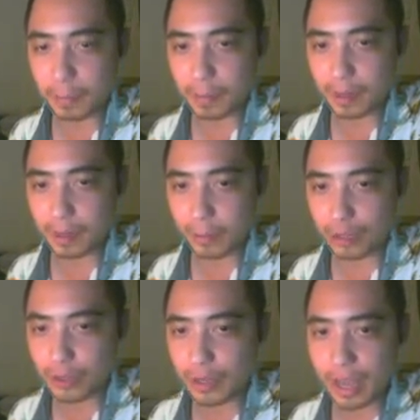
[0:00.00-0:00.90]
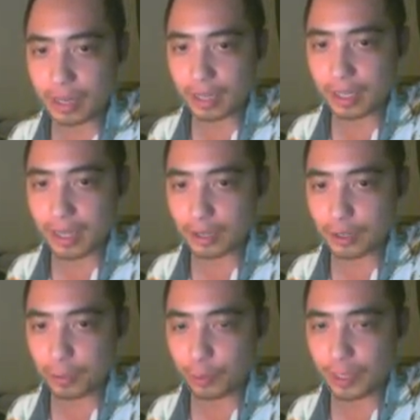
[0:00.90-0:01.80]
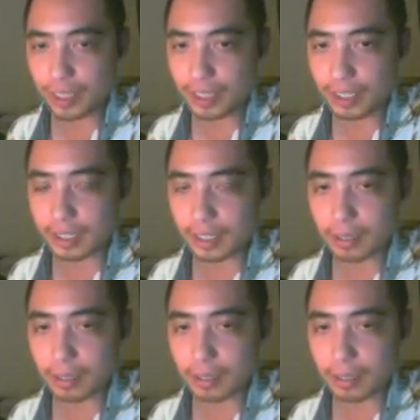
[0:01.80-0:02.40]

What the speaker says: But once you get it, it's actually pretty easy.